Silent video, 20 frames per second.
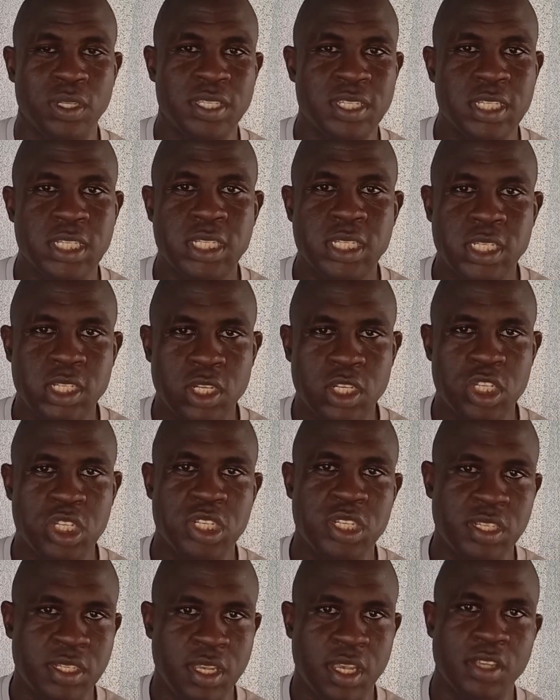such
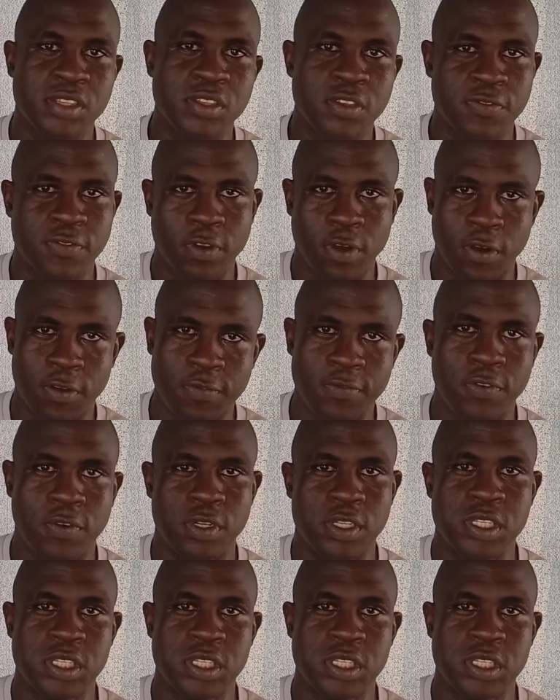sense of comfort,